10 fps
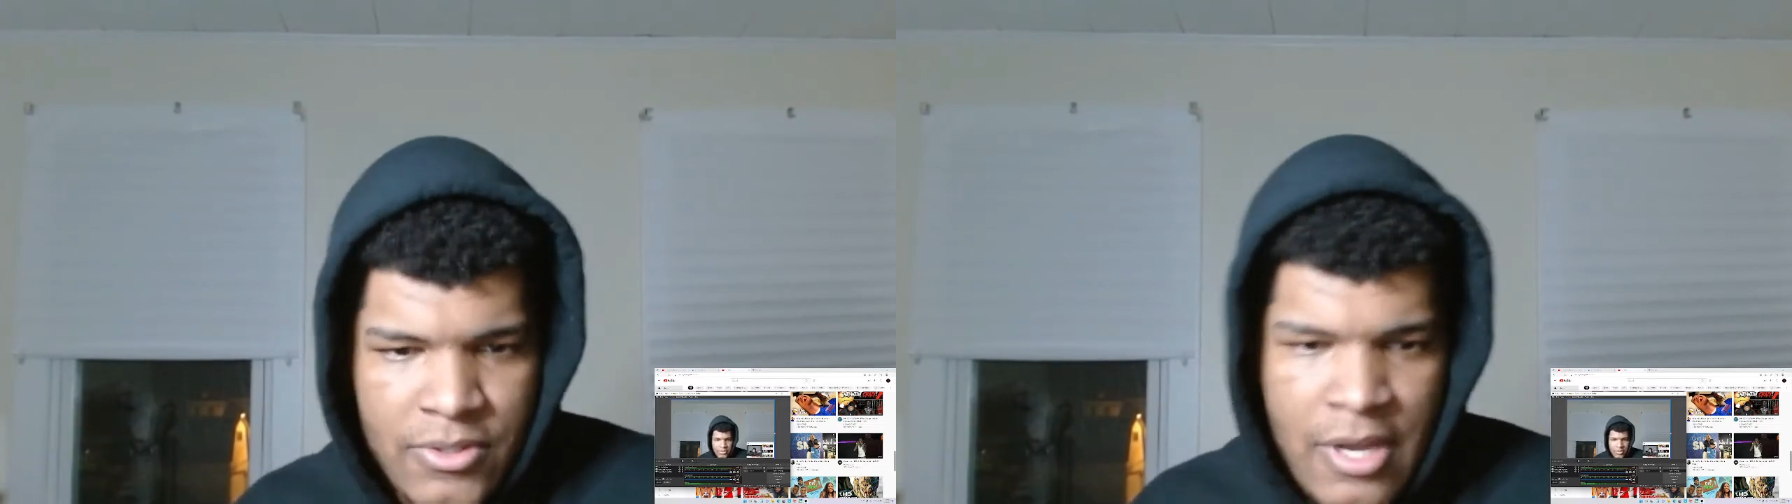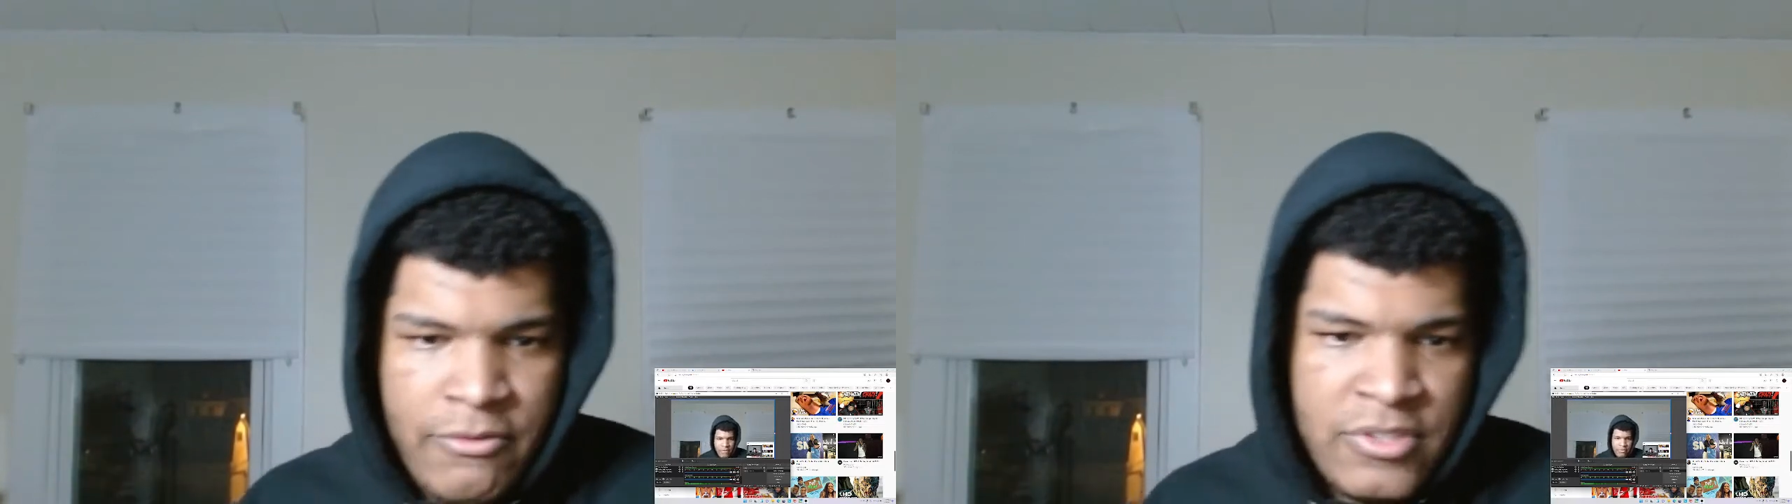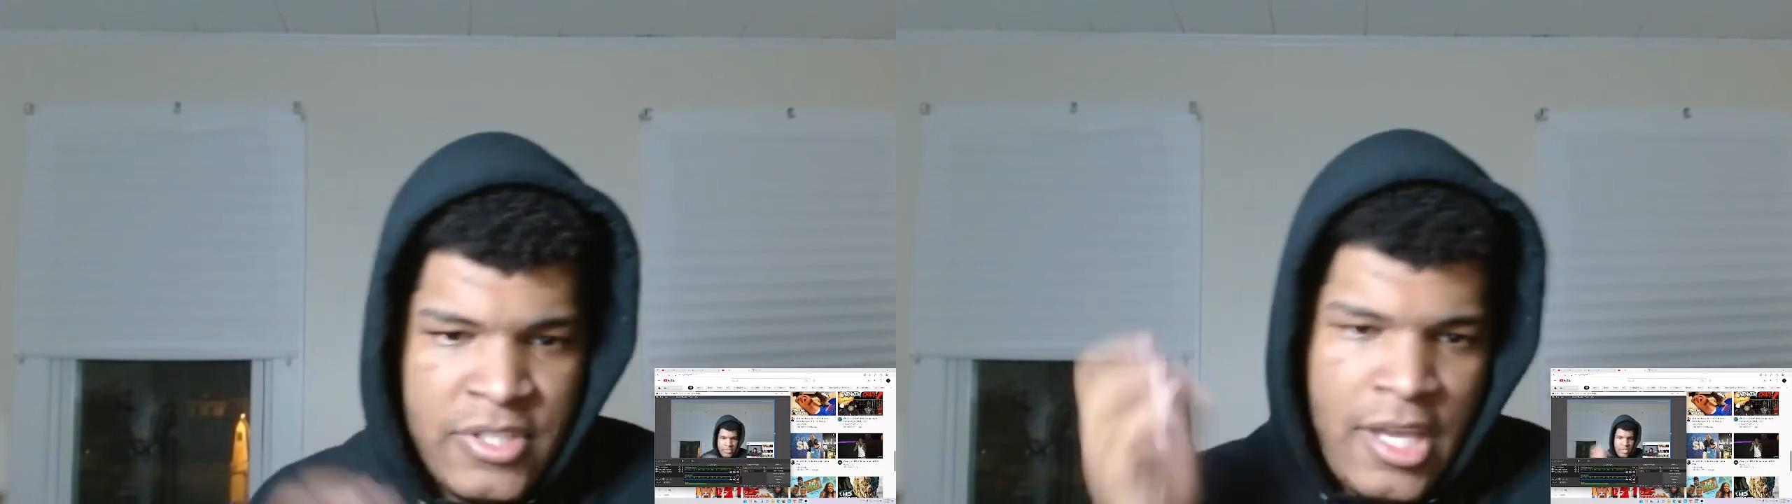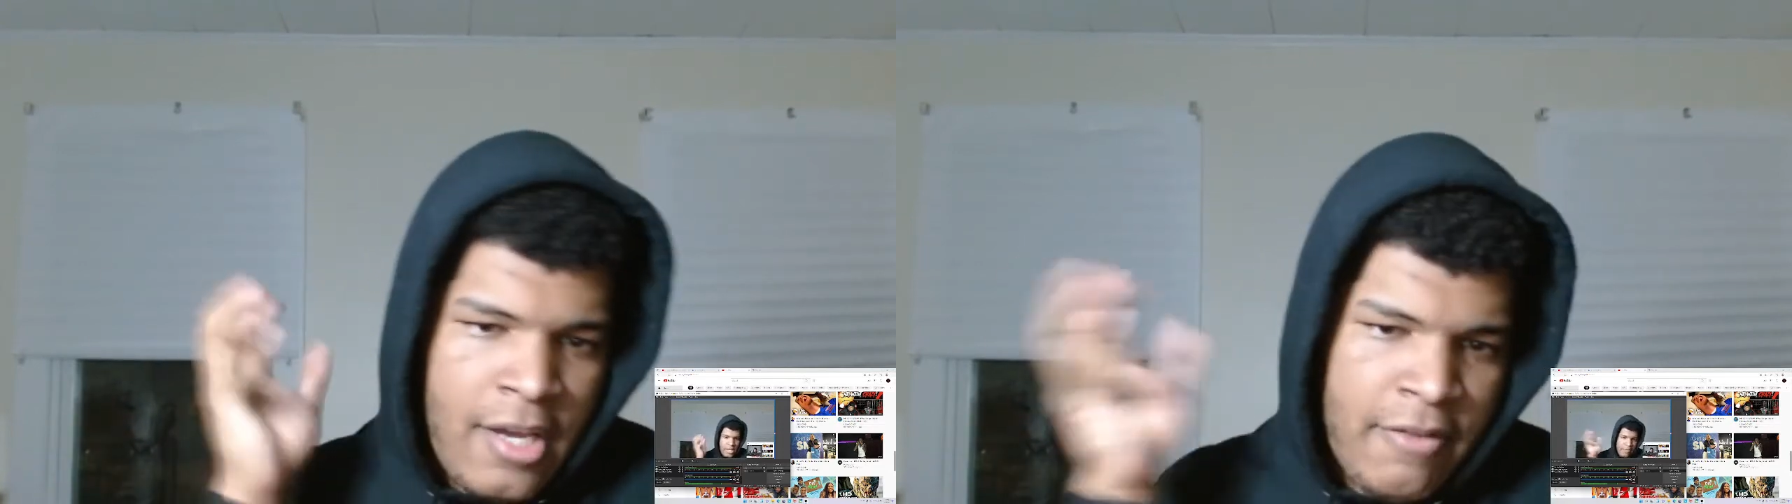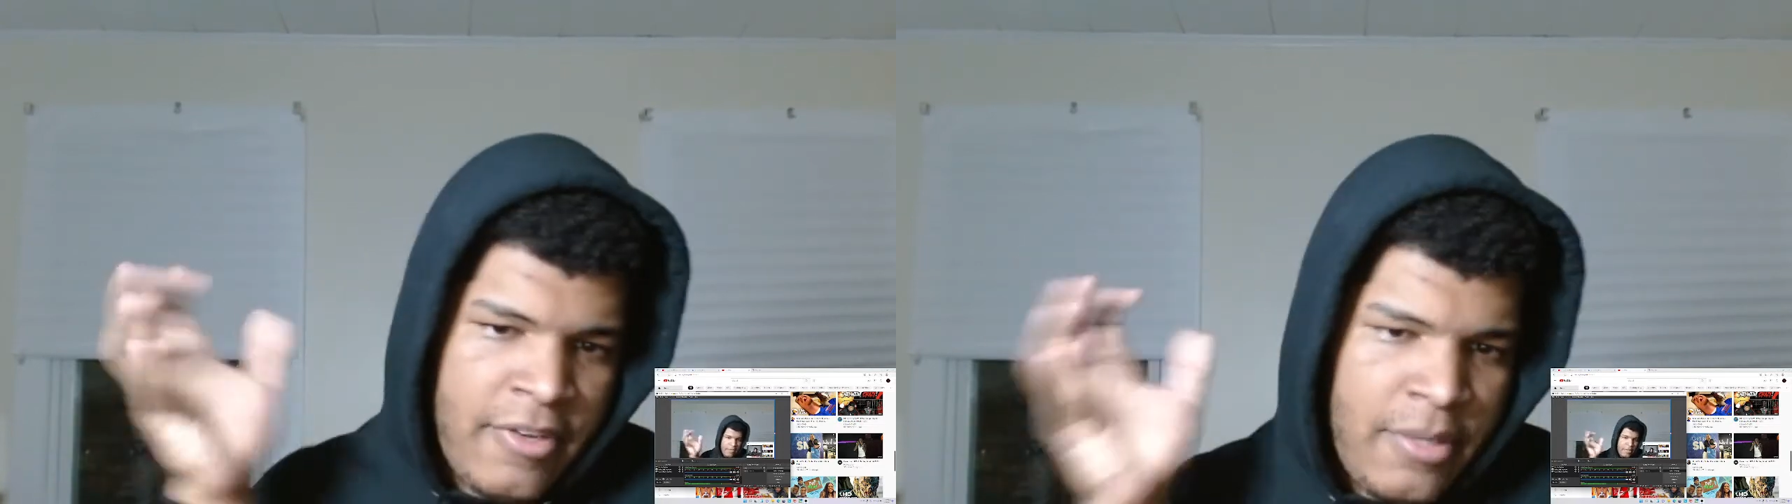i have to take care
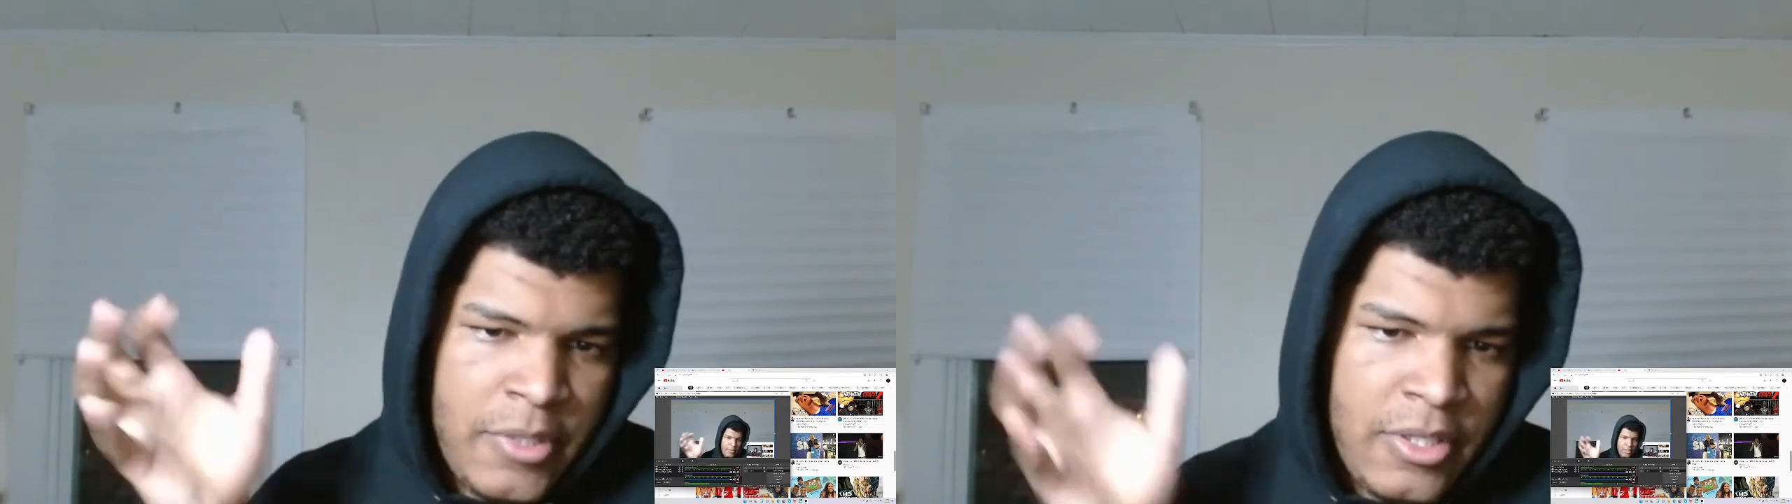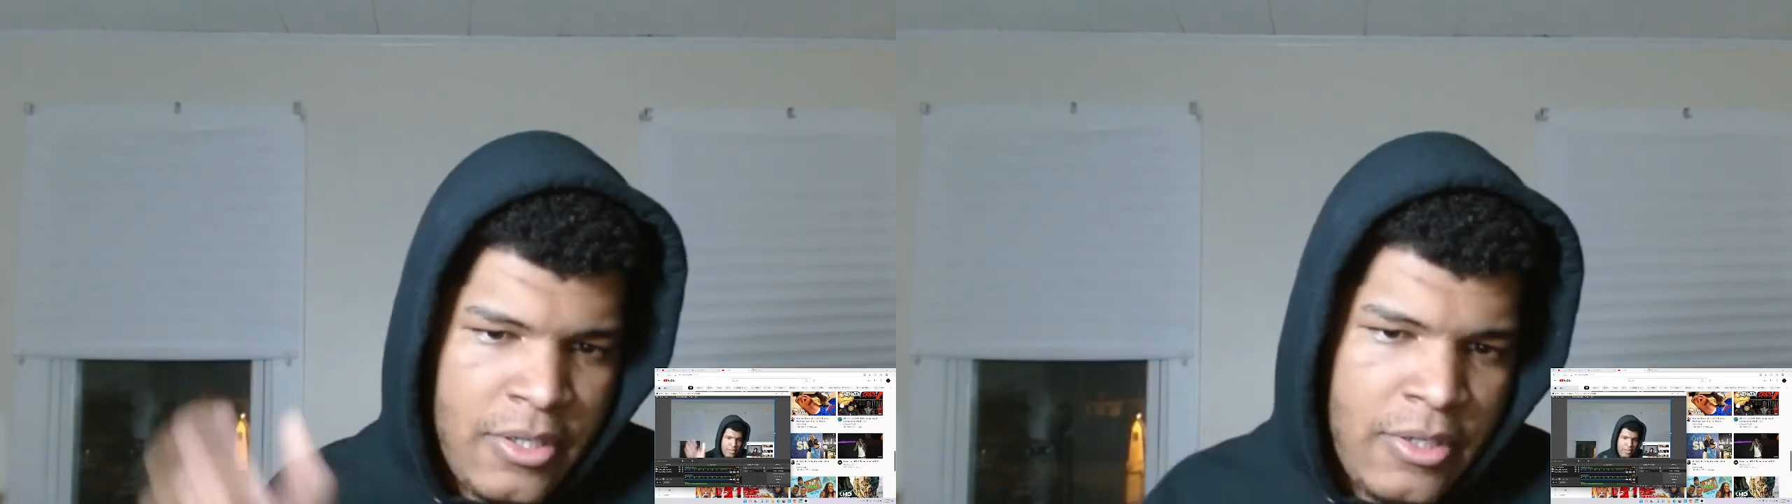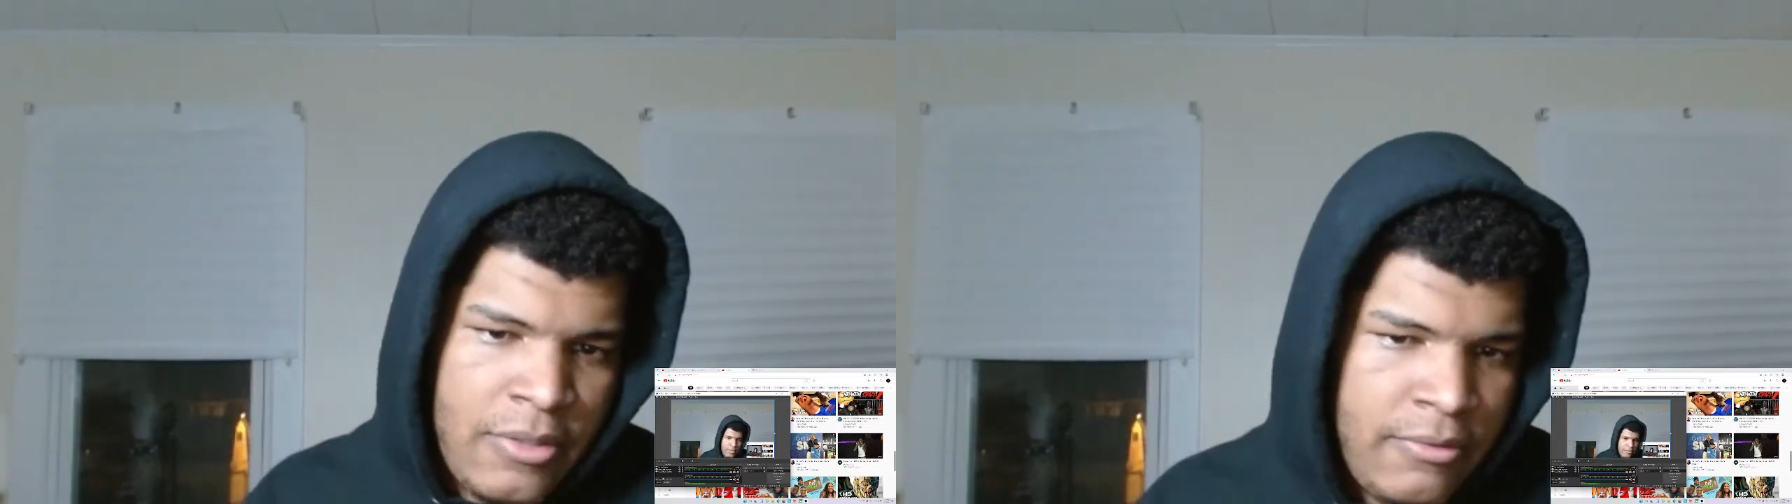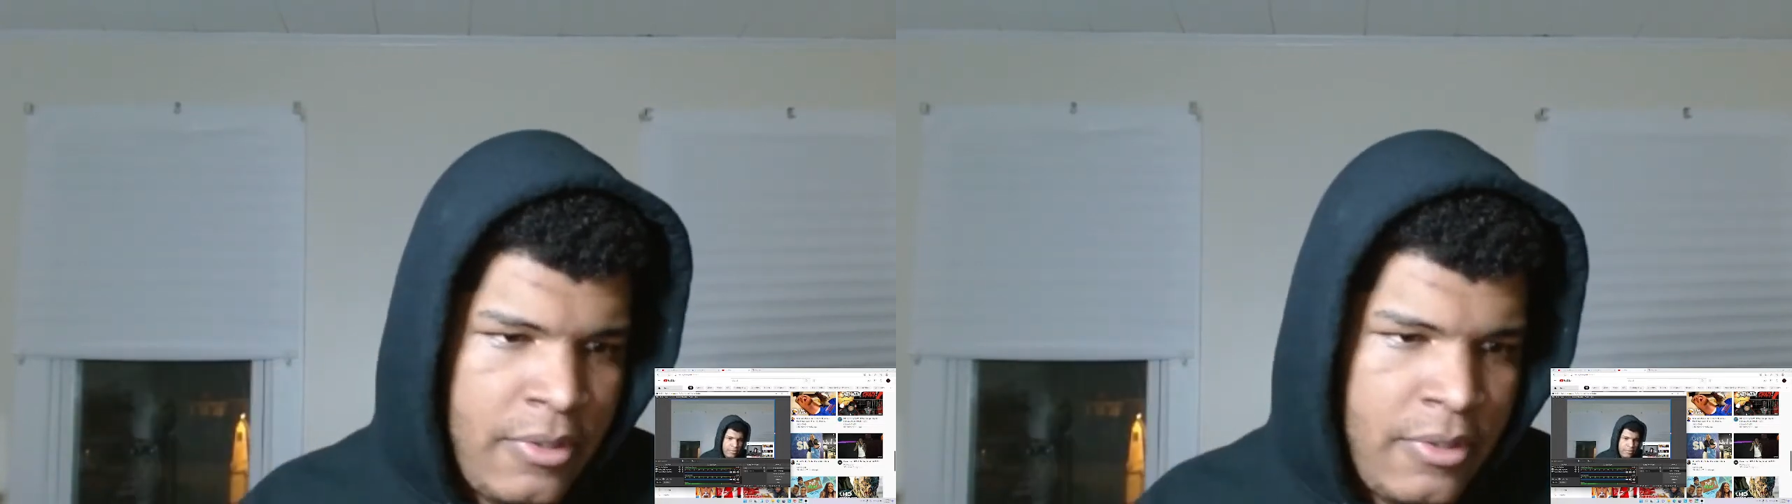of him you know